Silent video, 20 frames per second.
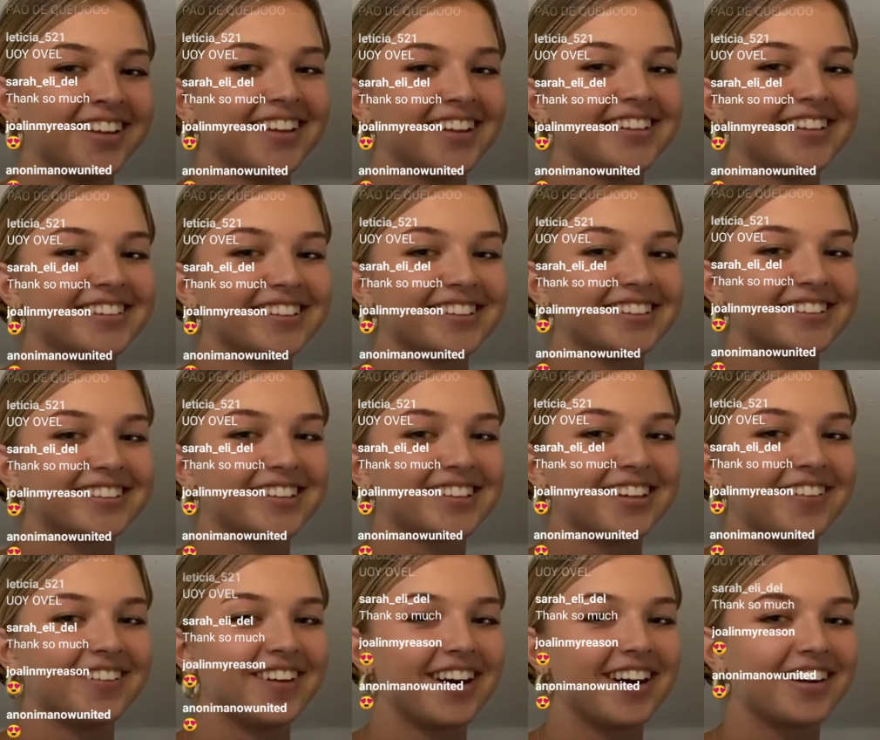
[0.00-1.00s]
This is so
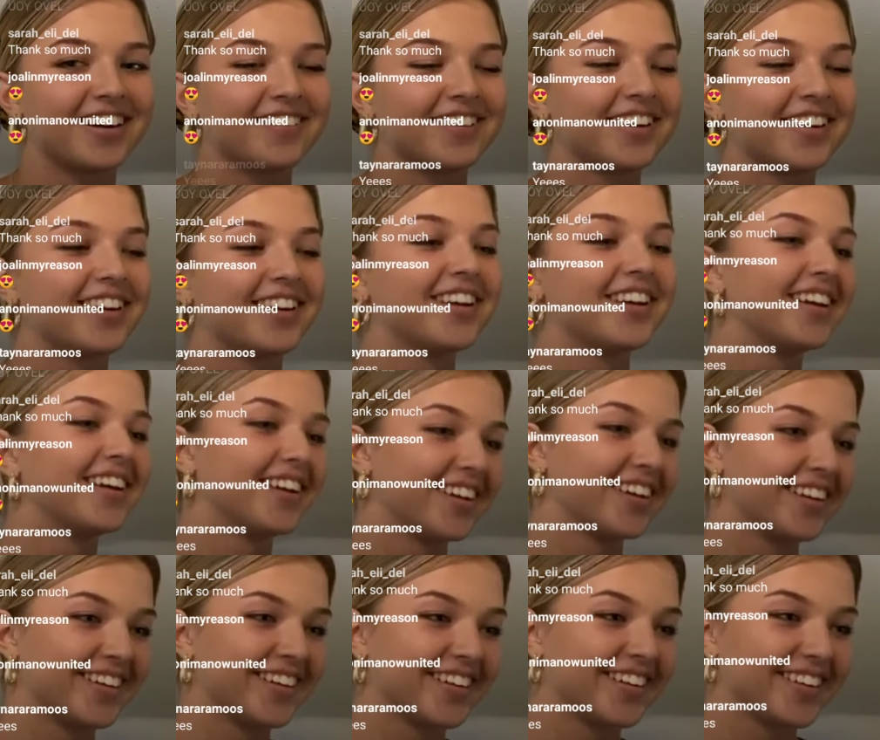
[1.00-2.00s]
awkward.
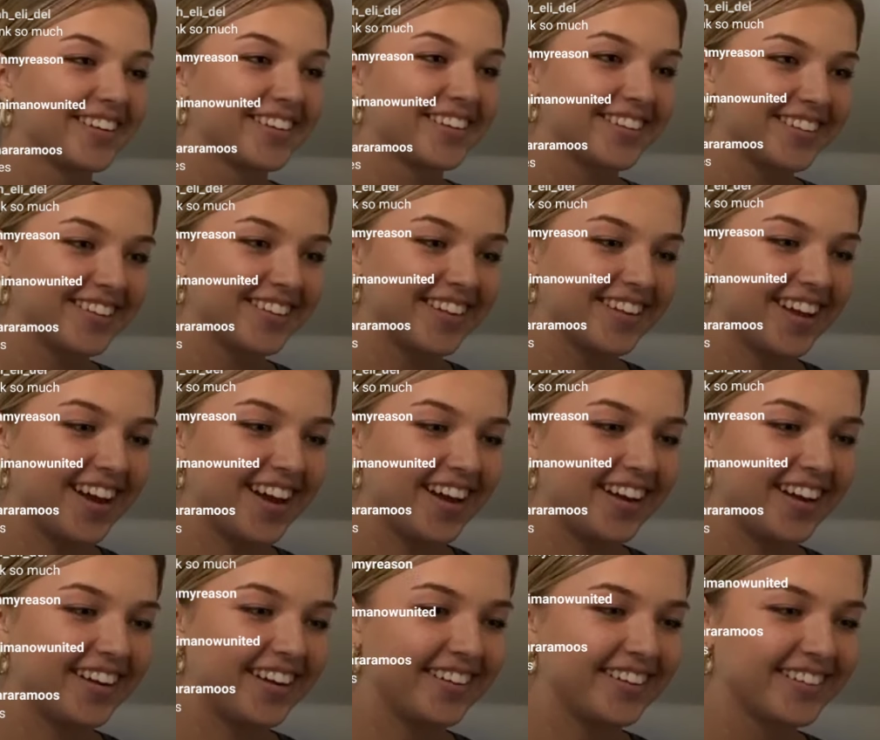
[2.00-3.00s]

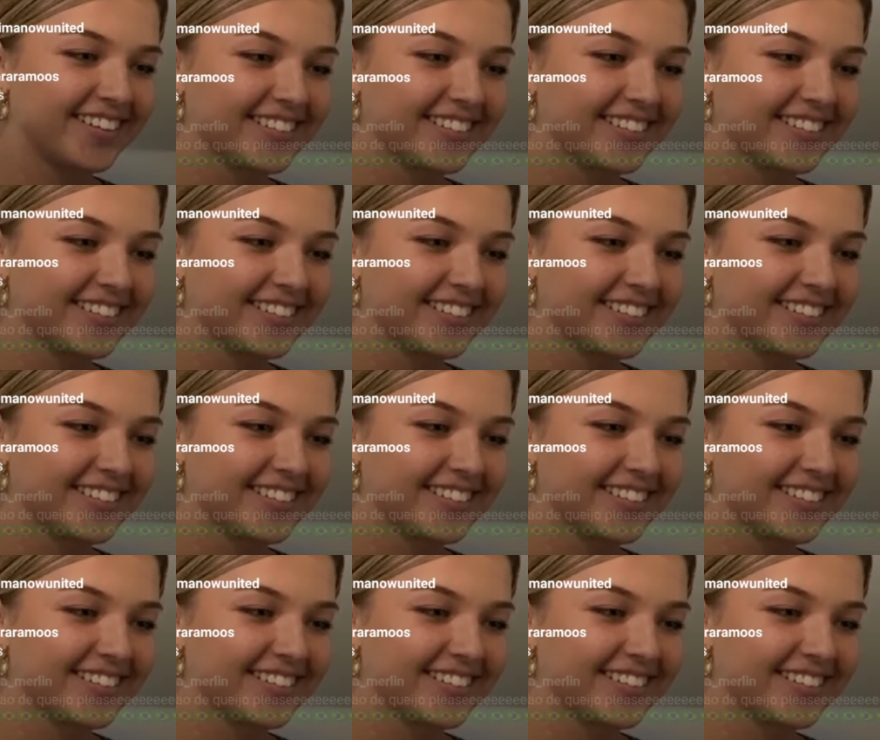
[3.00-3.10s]
Hi.